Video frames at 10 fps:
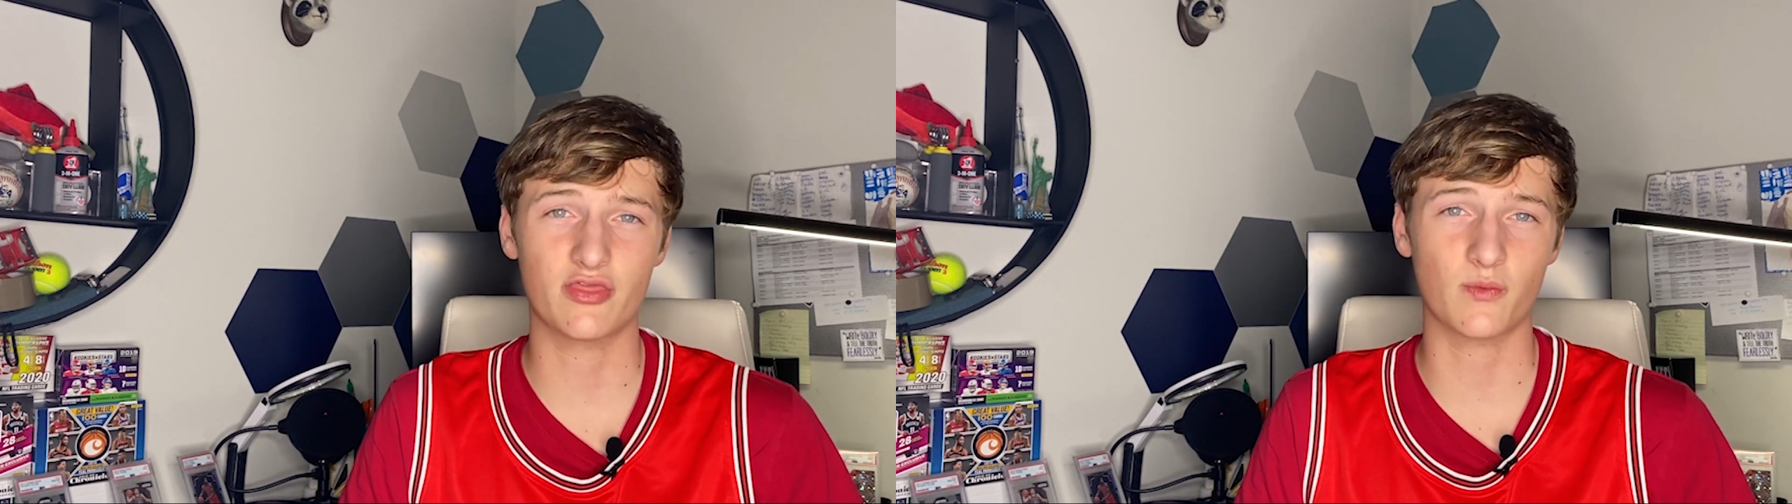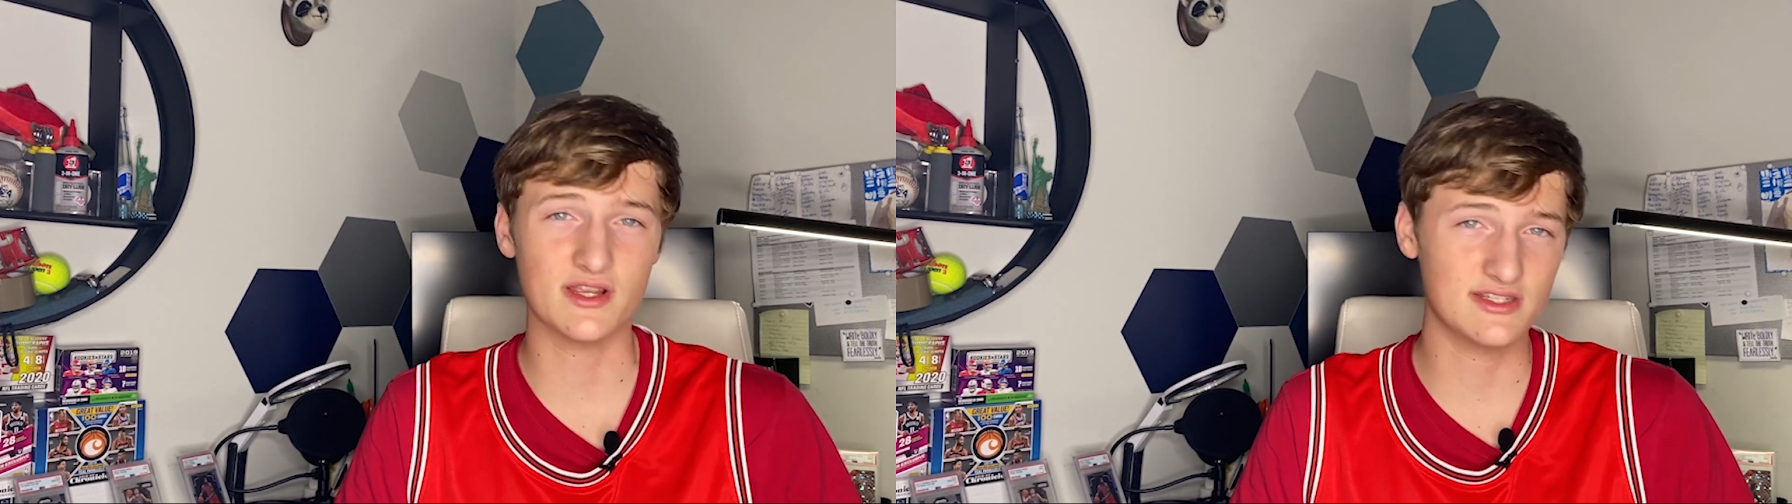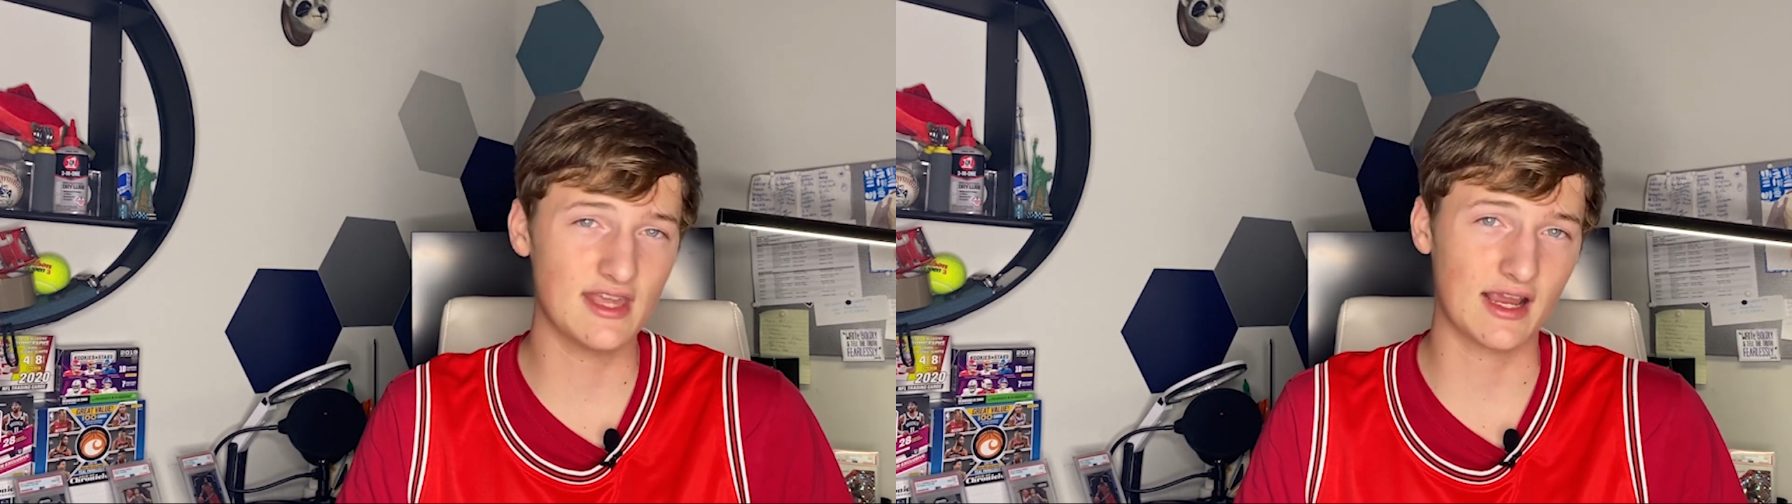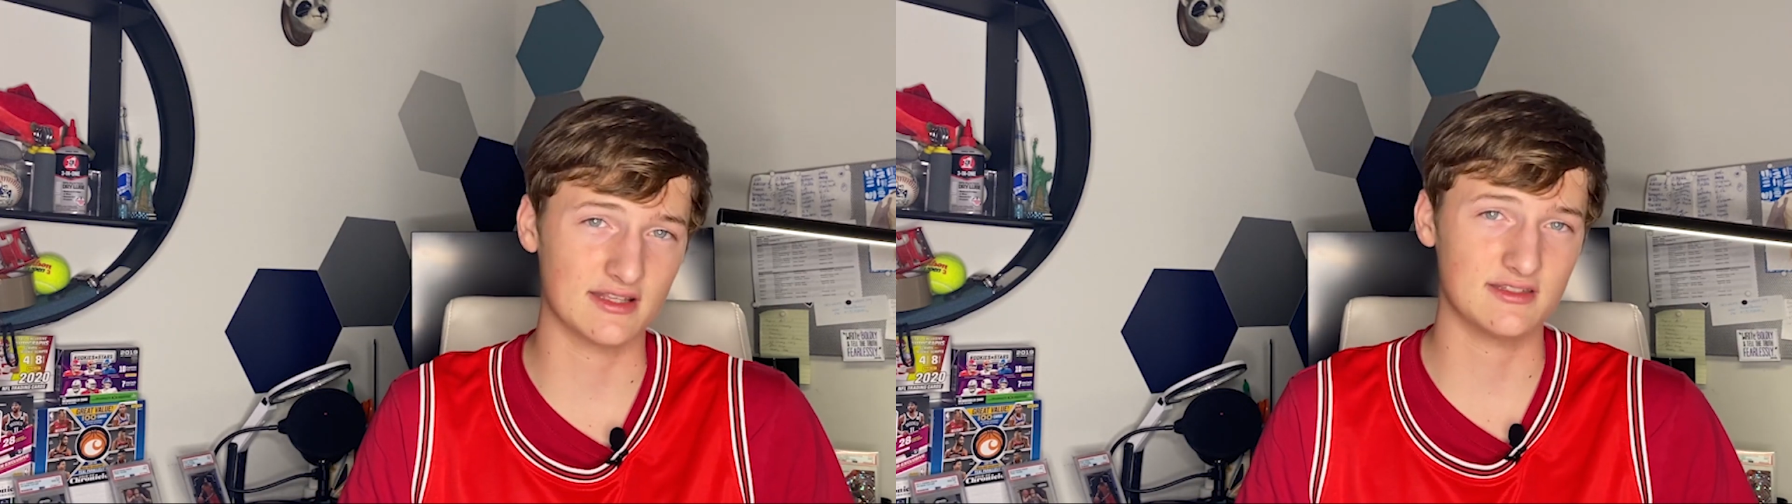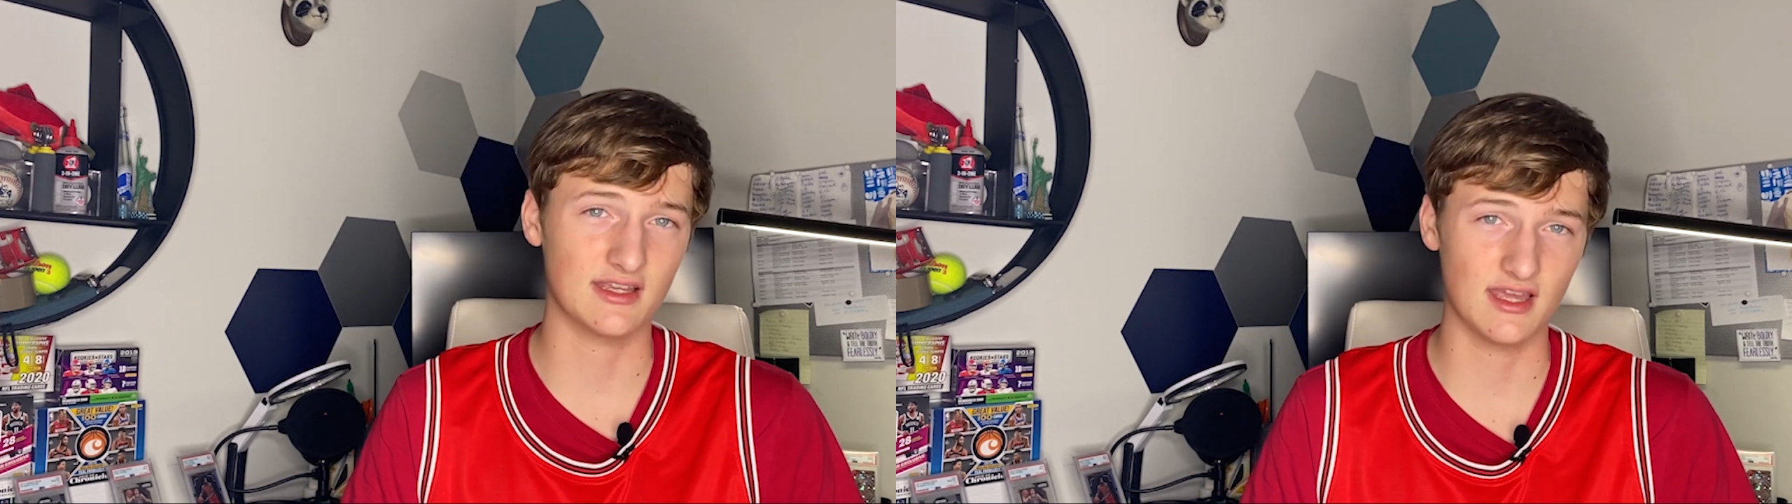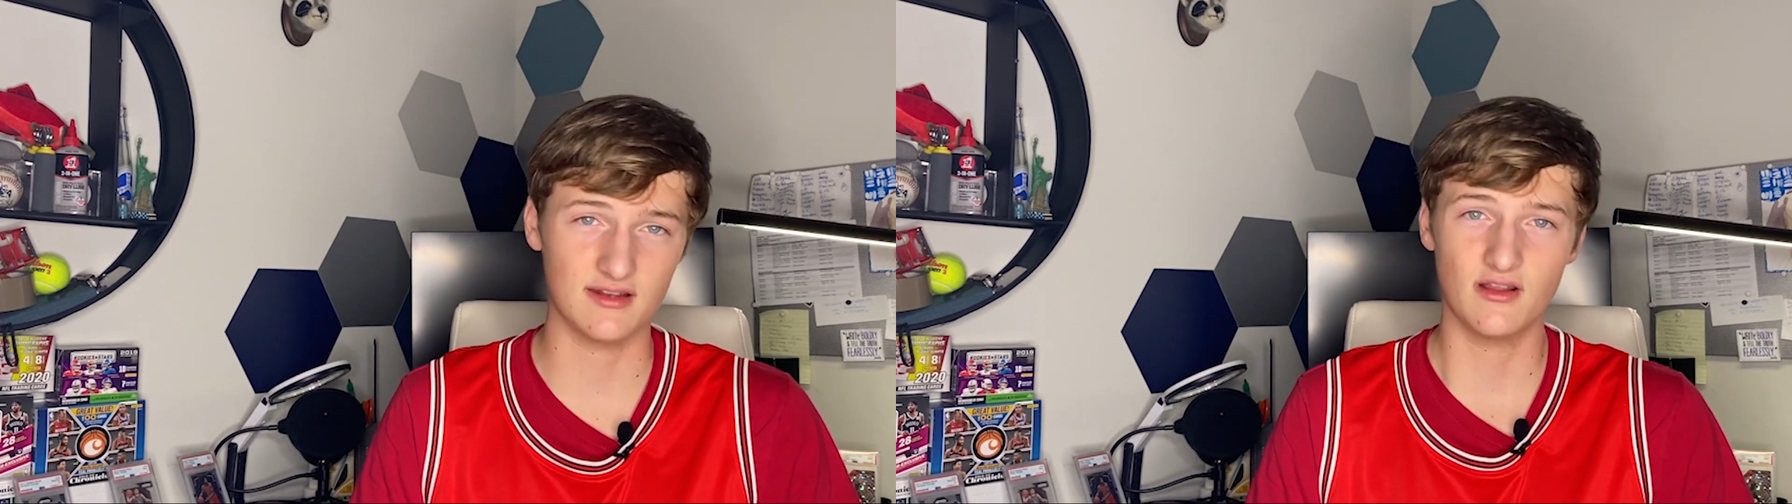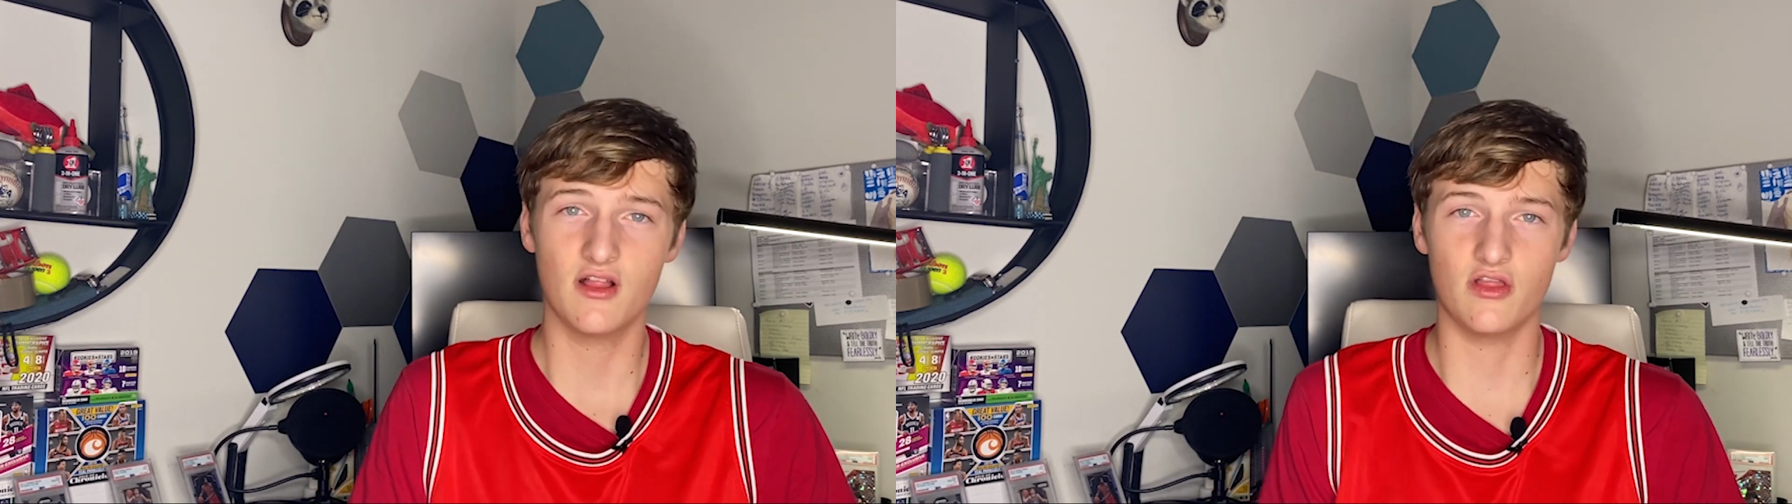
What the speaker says: 3 seconds to get